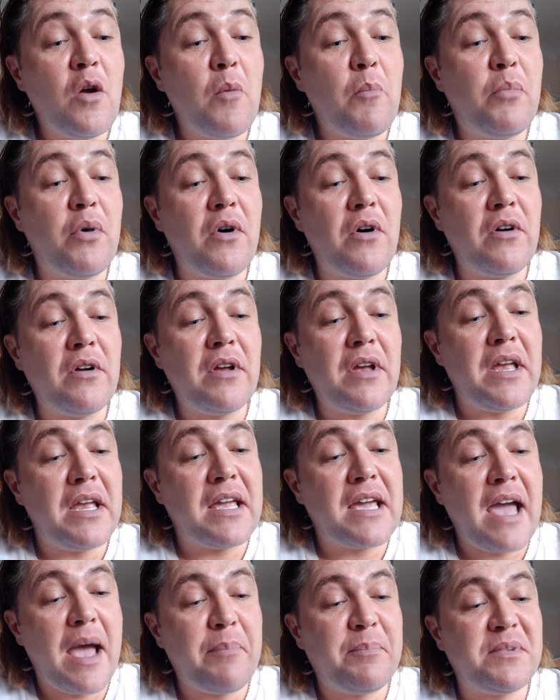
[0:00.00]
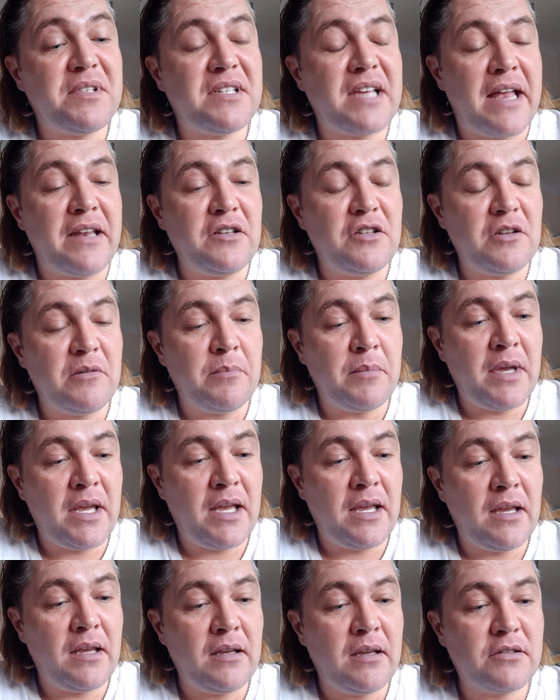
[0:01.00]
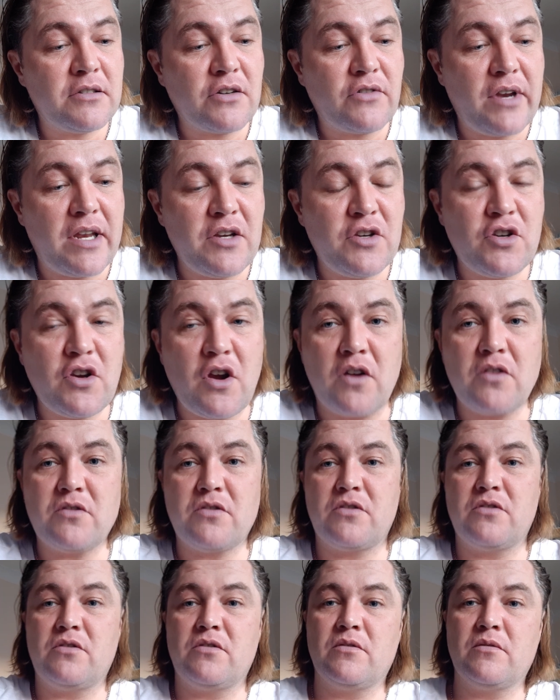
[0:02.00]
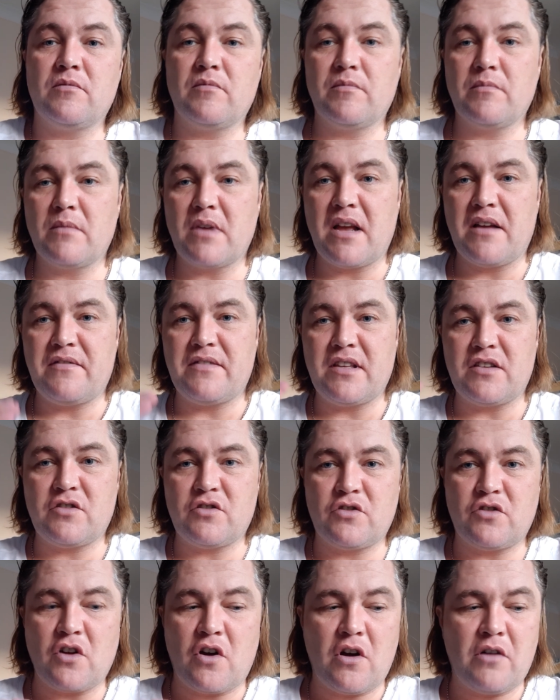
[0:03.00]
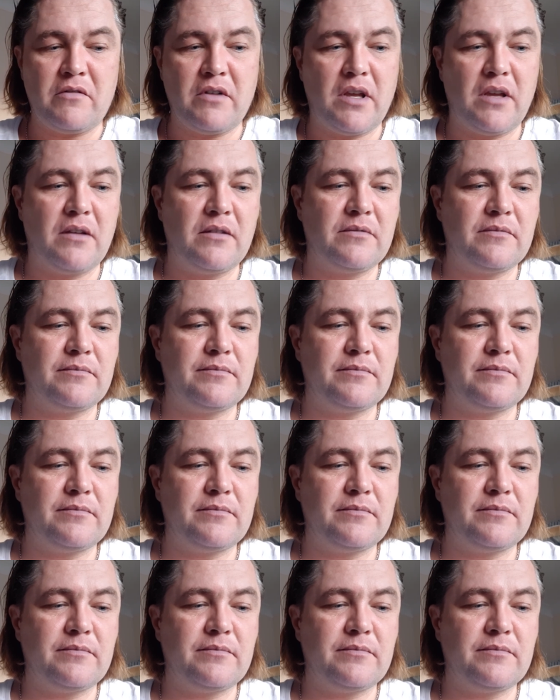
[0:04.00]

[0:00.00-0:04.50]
But he kept sending me screenshots of this story.